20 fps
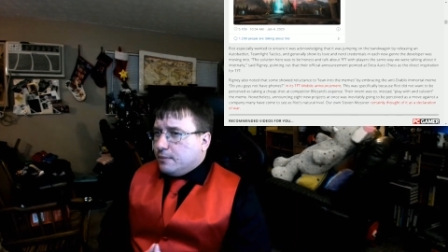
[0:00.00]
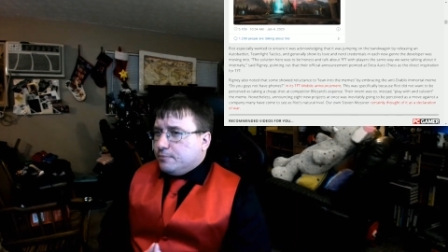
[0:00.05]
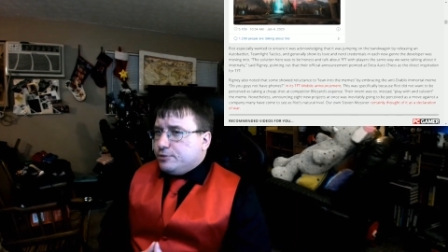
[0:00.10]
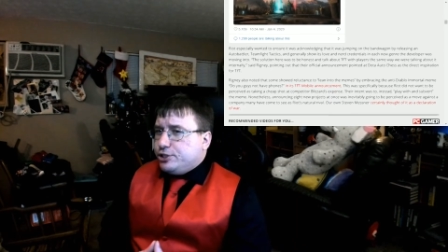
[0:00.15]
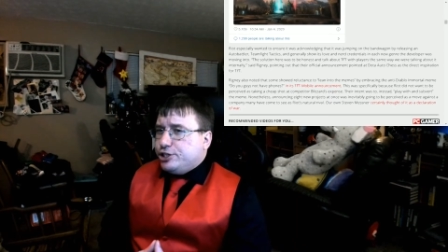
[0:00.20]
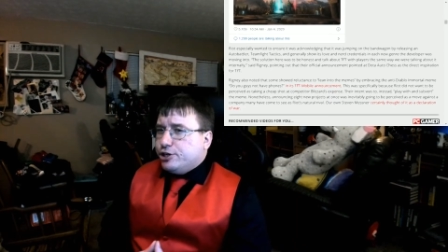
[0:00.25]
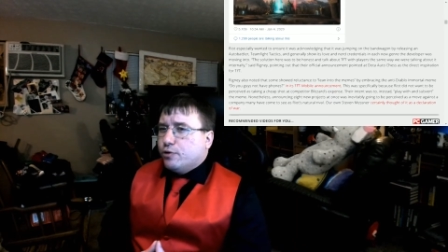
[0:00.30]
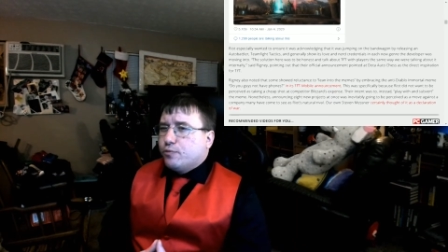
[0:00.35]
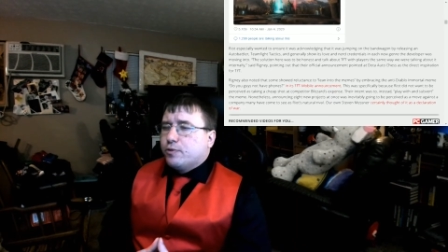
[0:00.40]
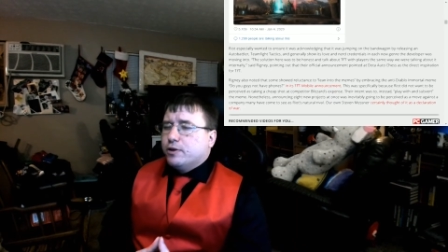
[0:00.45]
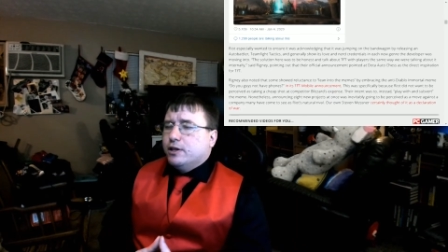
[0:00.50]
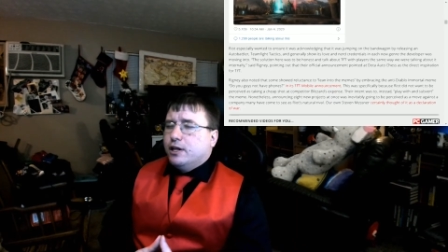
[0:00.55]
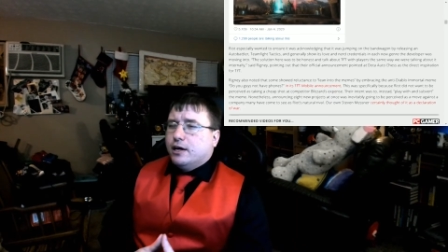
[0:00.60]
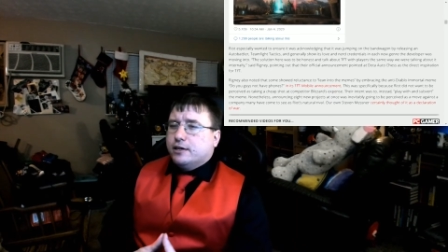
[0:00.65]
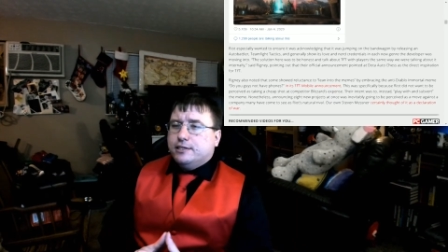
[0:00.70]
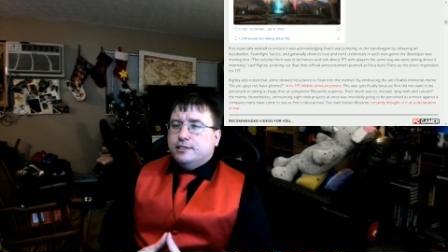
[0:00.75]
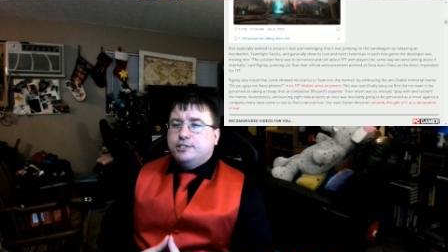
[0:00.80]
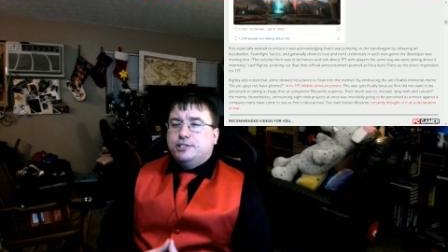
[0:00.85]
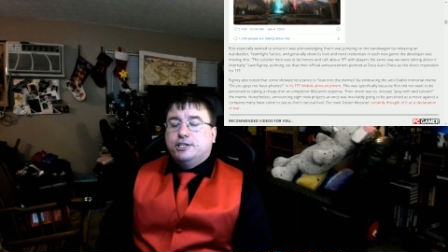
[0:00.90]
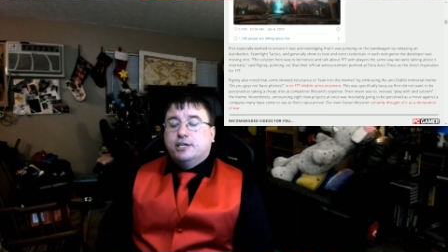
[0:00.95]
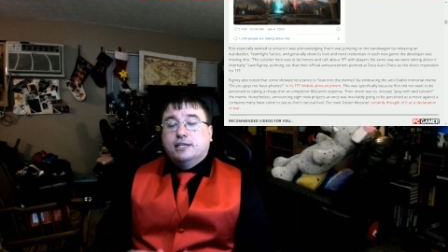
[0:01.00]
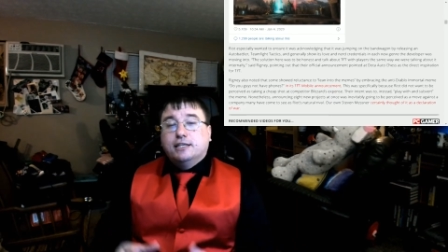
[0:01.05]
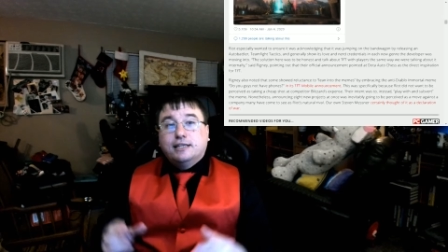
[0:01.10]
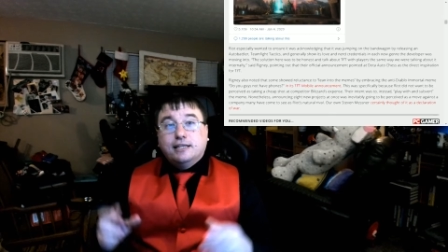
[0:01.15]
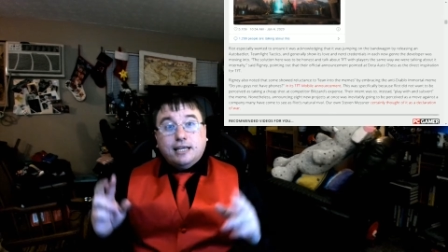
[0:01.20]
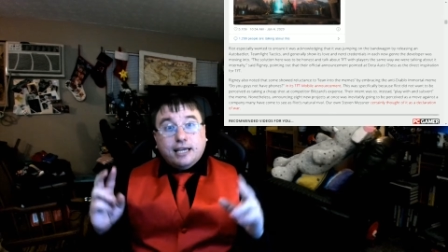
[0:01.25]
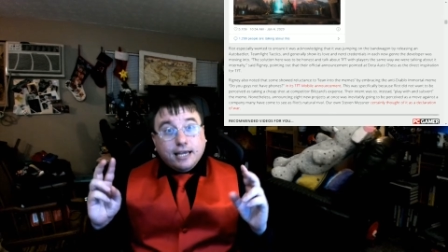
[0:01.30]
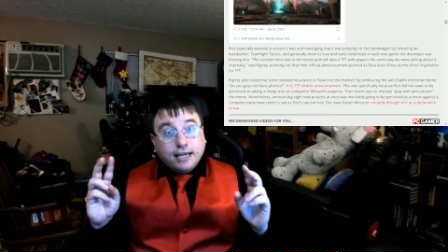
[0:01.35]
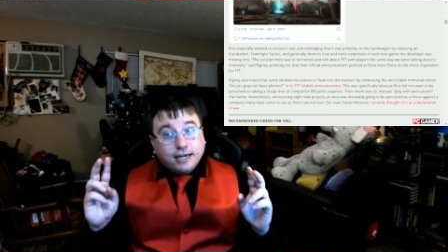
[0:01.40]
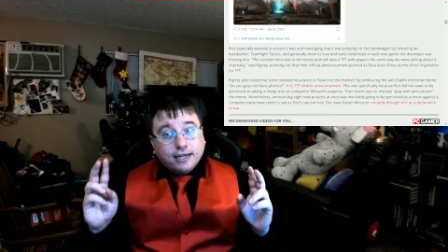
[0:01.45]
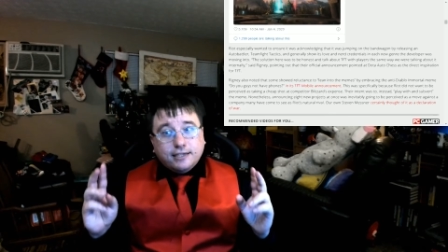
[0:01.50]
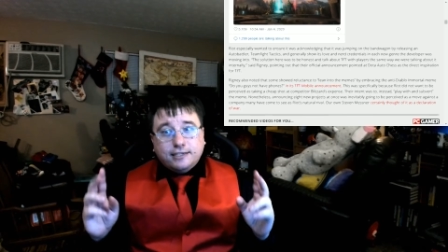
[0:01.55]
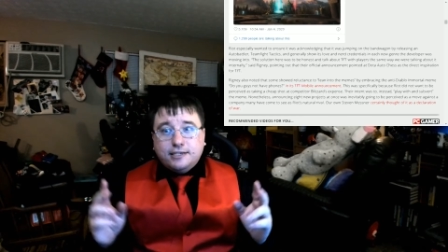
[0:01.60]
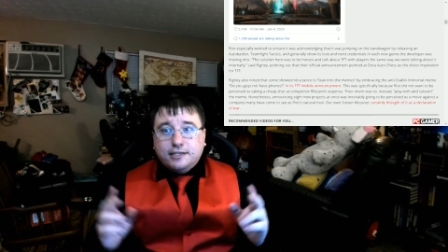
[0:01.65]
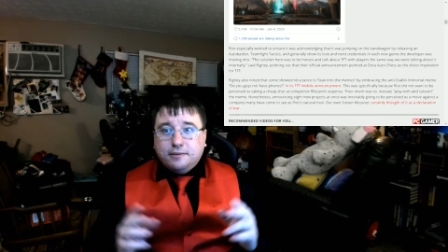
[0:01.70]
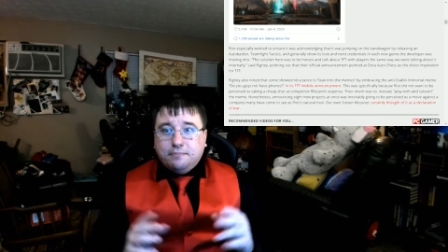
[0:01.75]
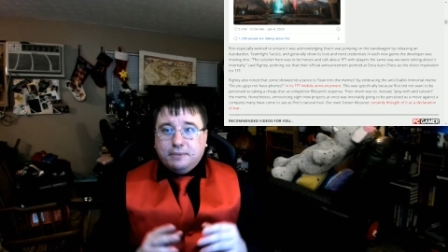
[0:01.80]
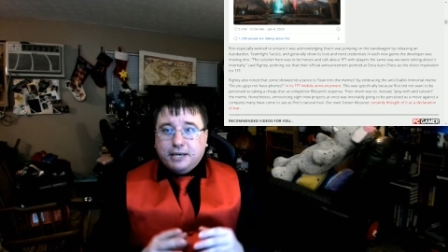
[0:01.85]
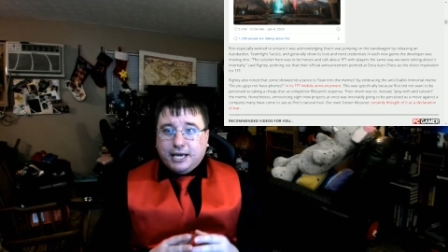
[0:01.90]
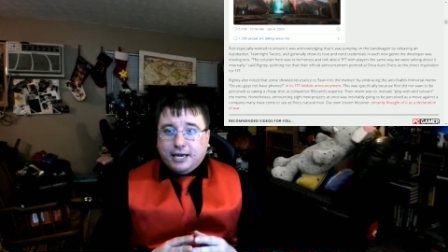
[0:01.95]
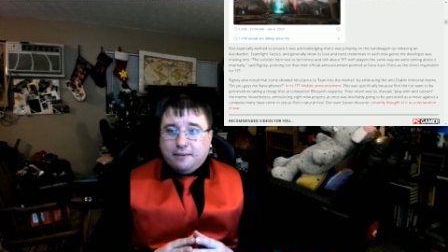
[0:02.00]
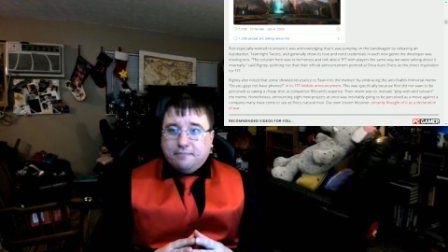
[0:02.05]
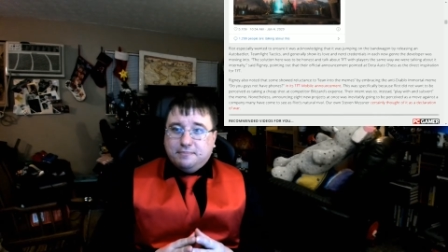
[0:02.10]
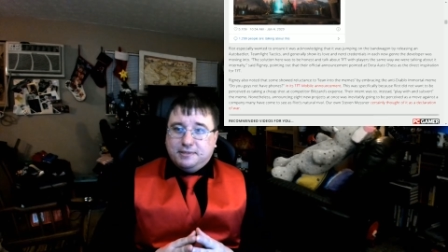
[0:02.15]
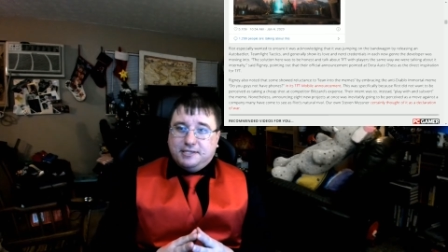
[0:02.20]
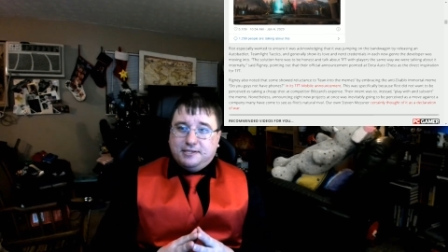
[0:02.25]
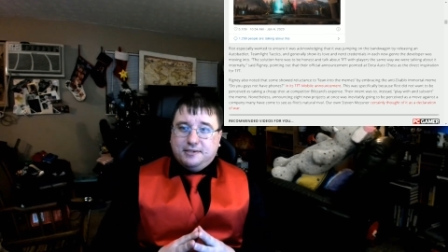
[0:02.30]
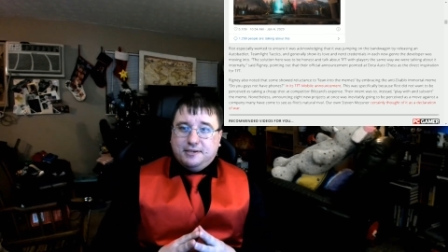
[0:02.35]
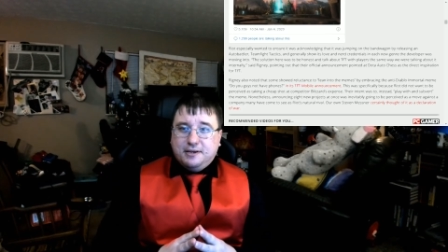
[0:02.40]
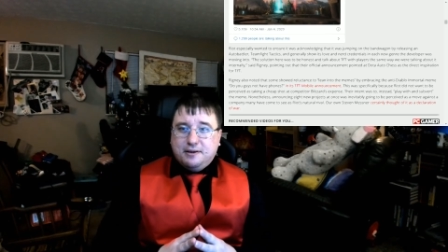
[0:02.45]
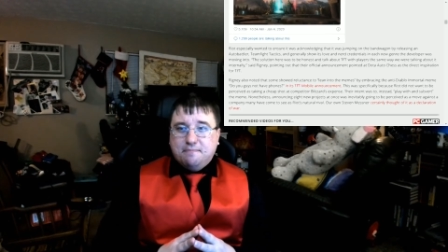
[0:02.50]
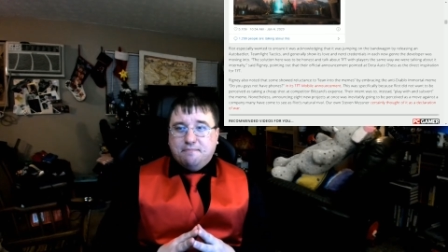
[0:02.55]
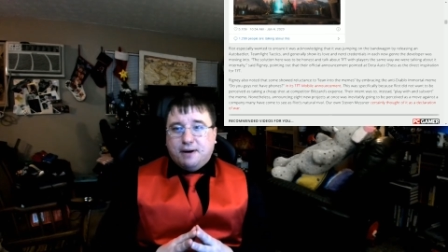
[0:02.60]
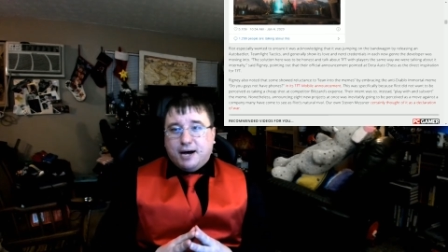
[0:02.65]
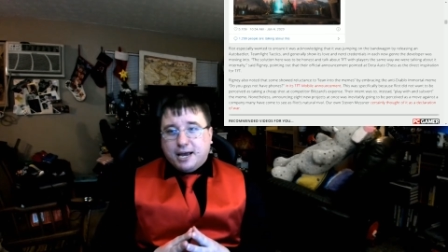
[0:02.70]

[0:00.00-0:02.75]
some showed reluctance to lean into the memes